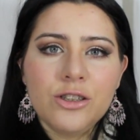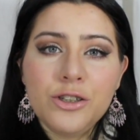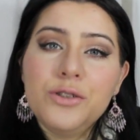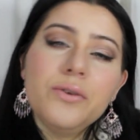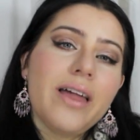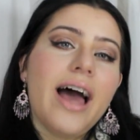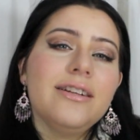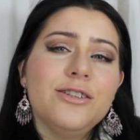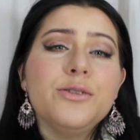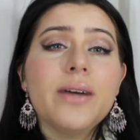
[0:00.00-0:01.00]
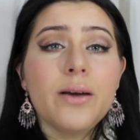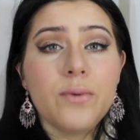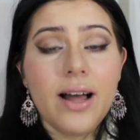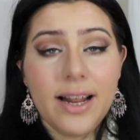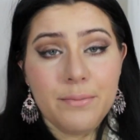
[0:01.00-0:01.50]
to do that, to do what I
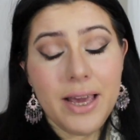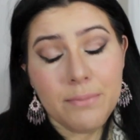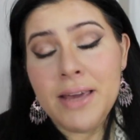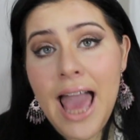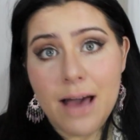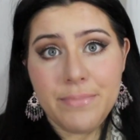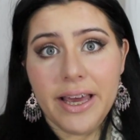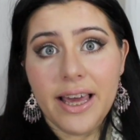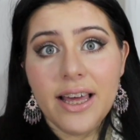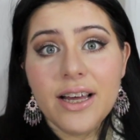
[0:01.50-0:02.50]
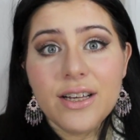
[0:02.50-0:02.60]
want and make me happy.